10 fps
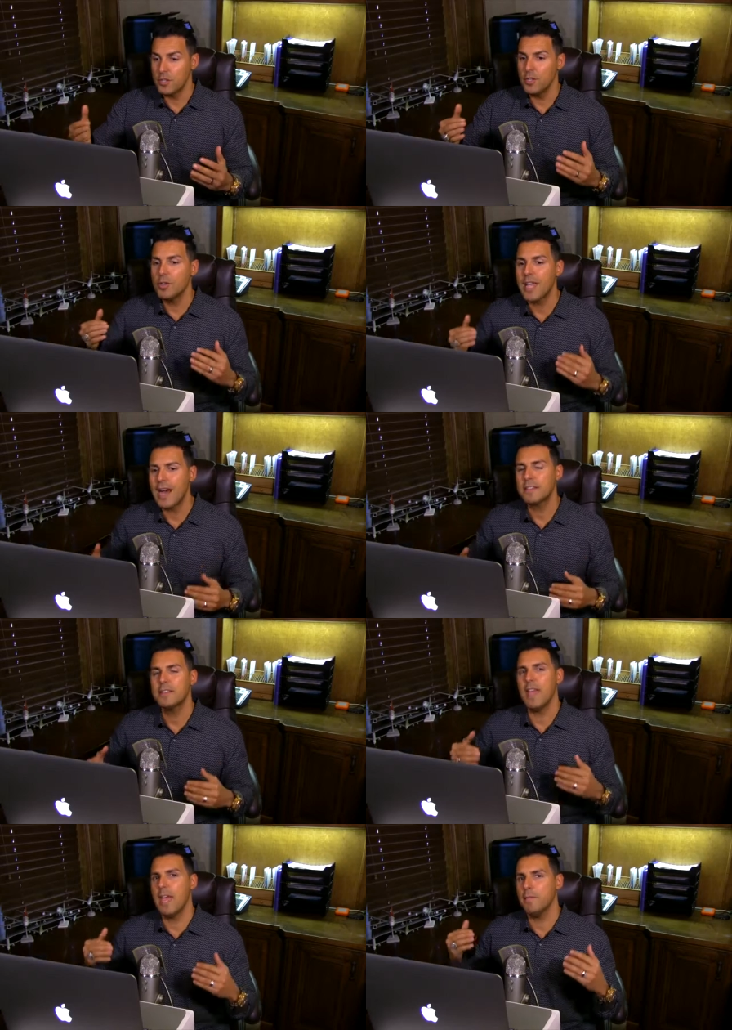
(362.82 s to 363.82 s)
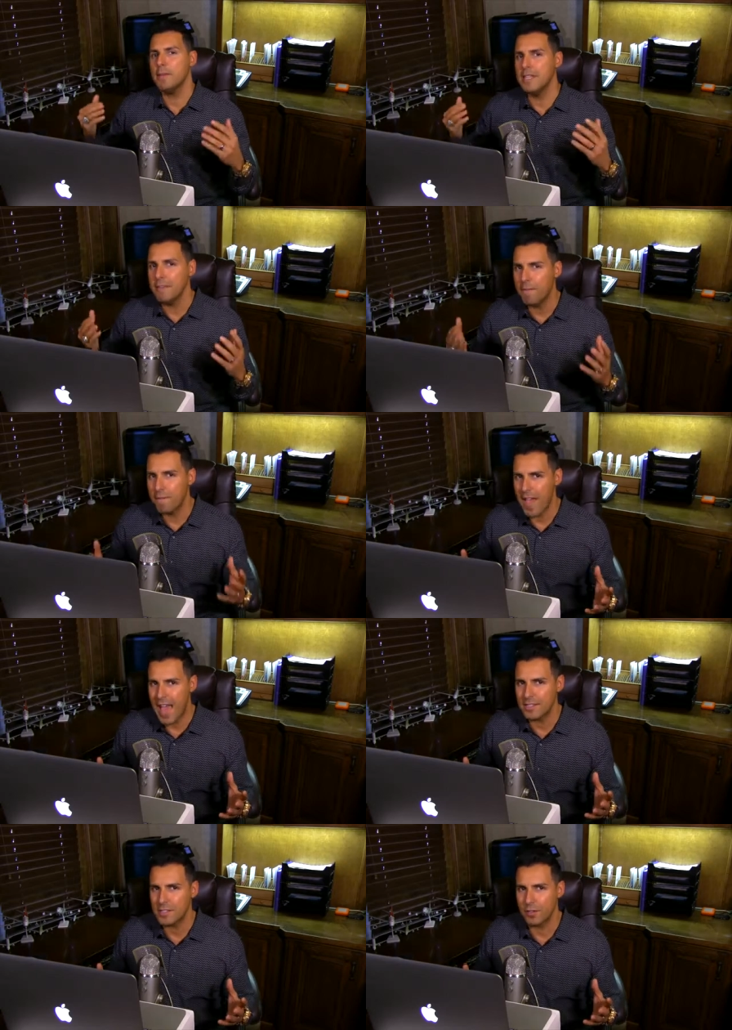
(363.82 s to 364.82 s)
So you got to MD
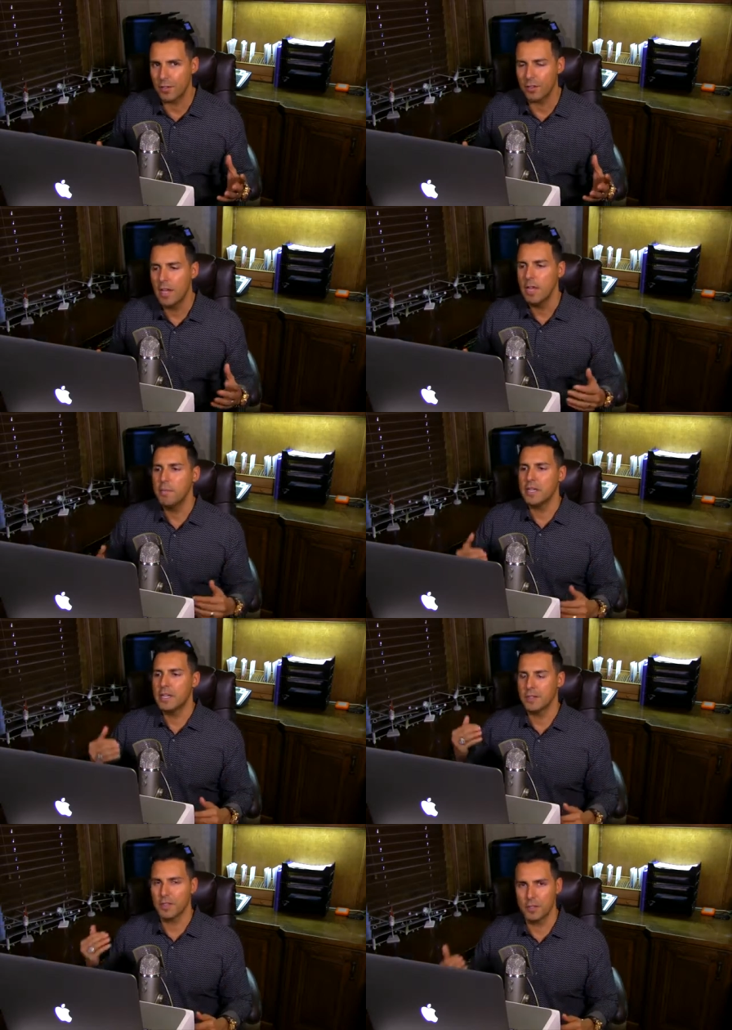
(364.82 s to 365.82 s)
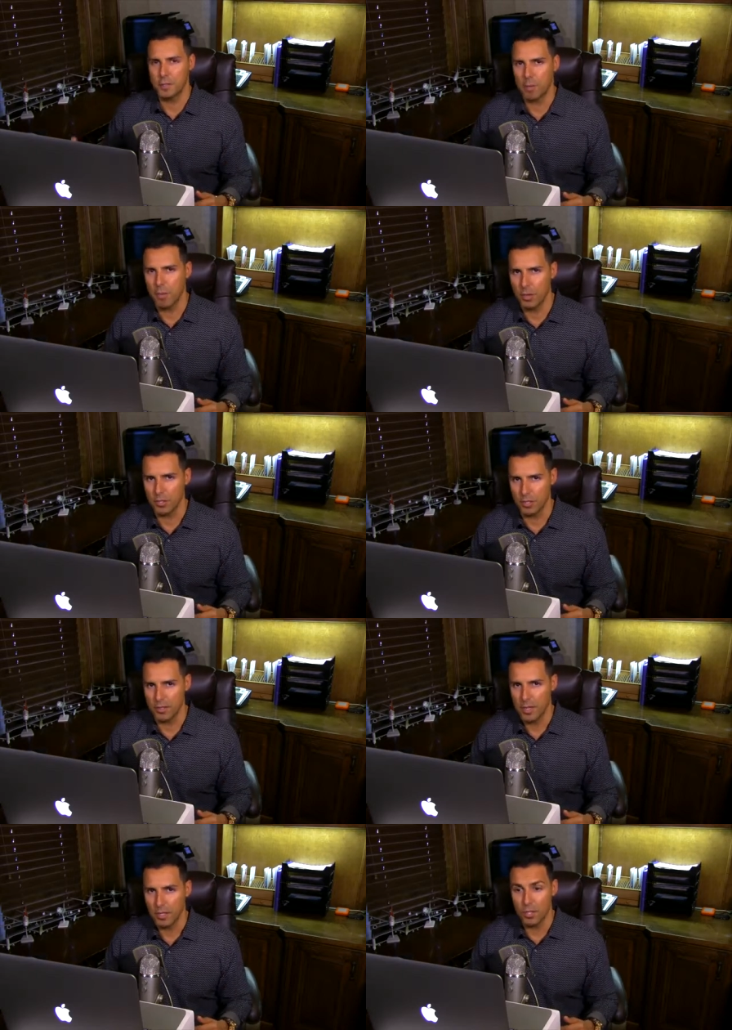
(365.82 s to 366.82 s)
faster because of this promotion,
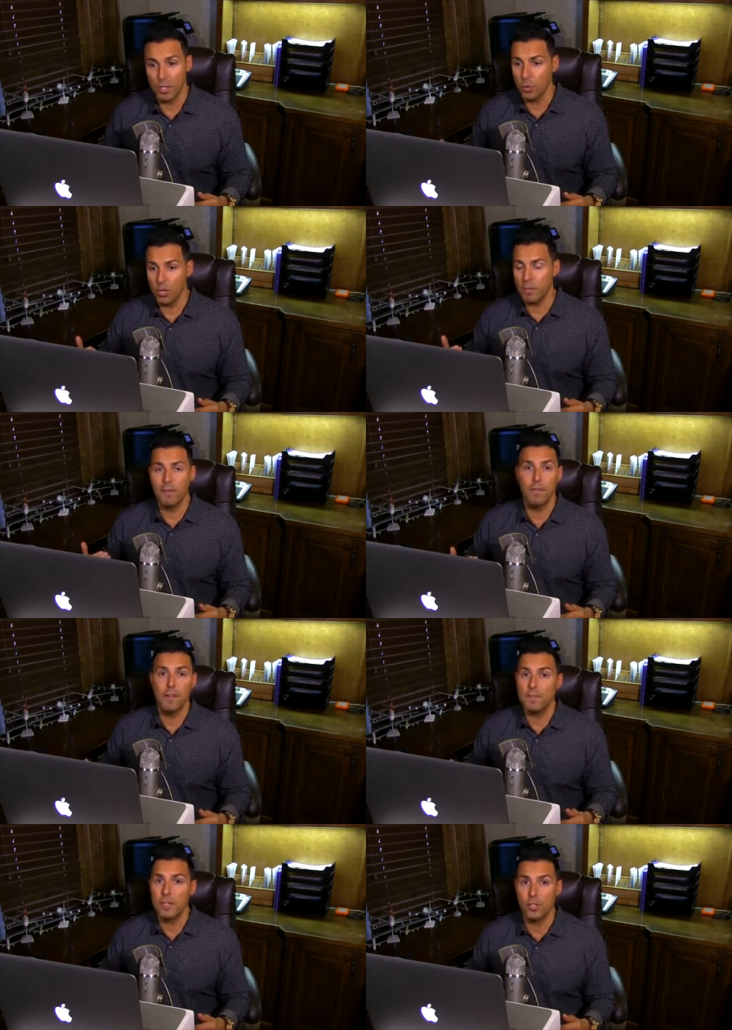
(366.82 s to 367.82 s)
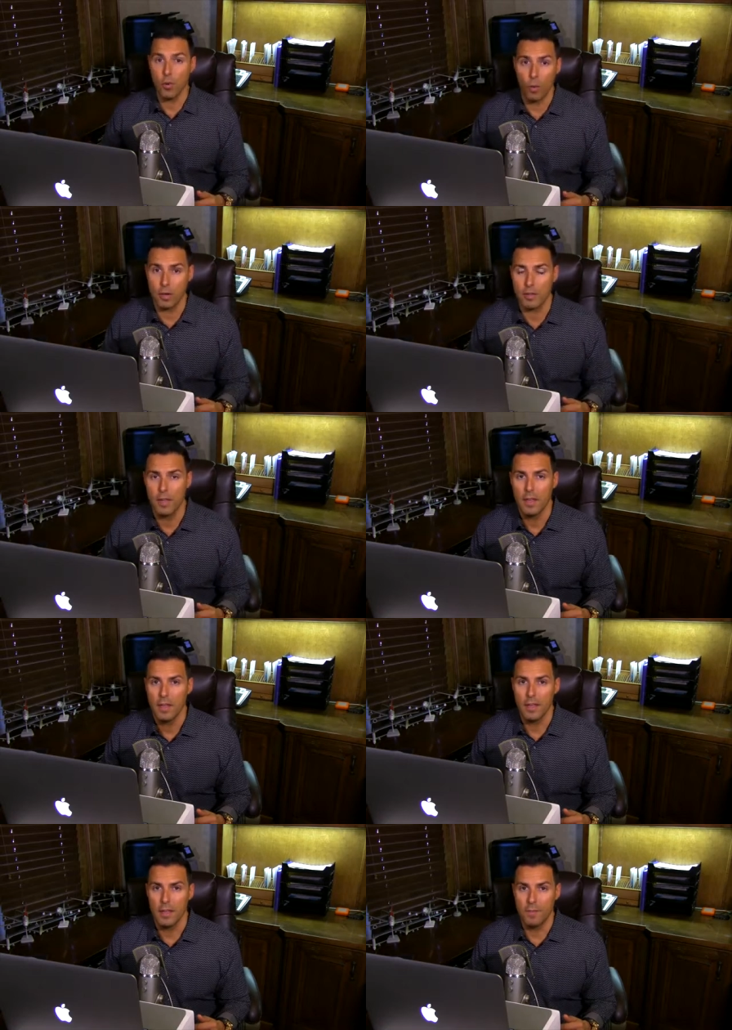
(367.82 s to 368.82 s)
because you would have been 50 short
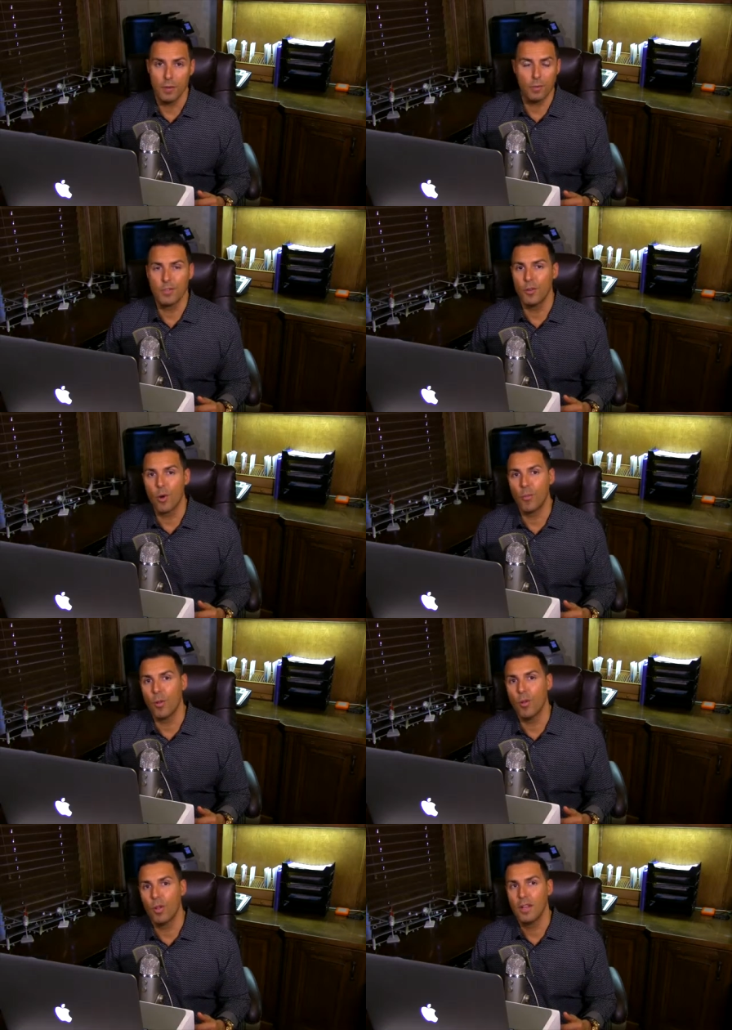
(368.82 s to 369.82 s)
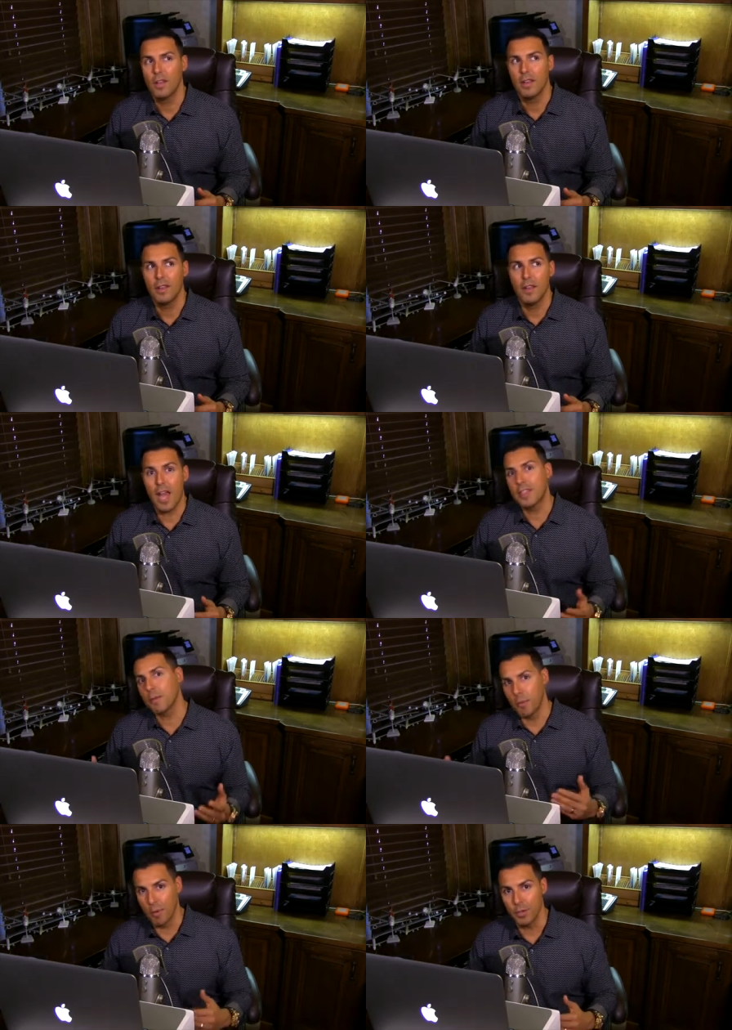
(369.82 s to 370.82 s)
if it was the normal, not
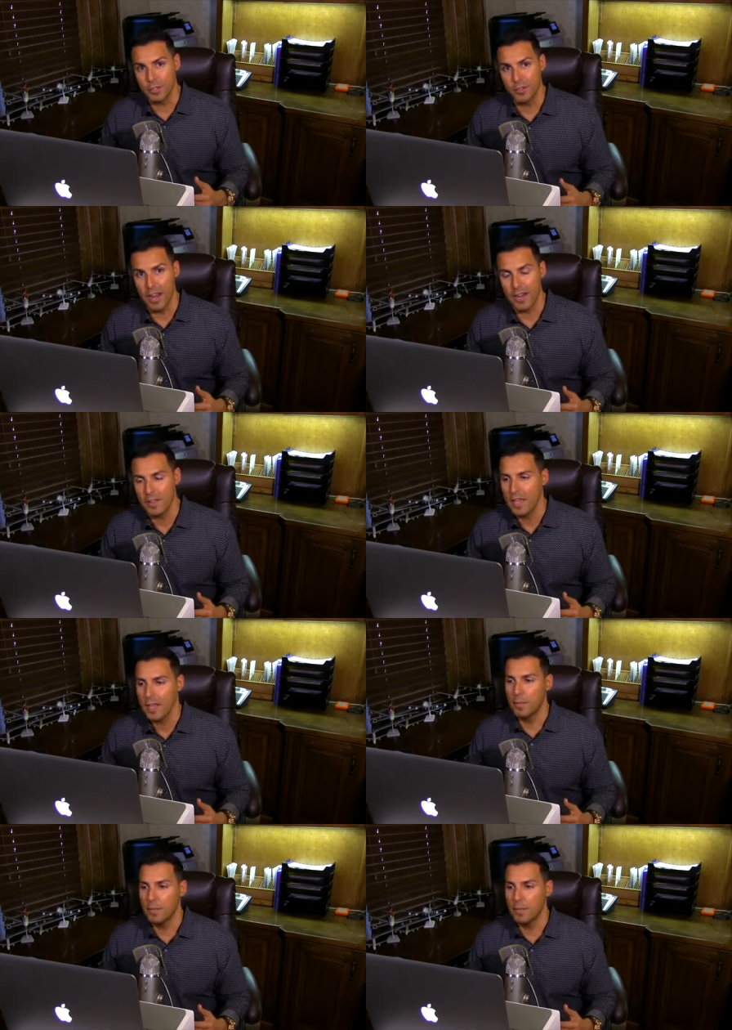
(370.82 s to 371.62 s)
the promotion, right?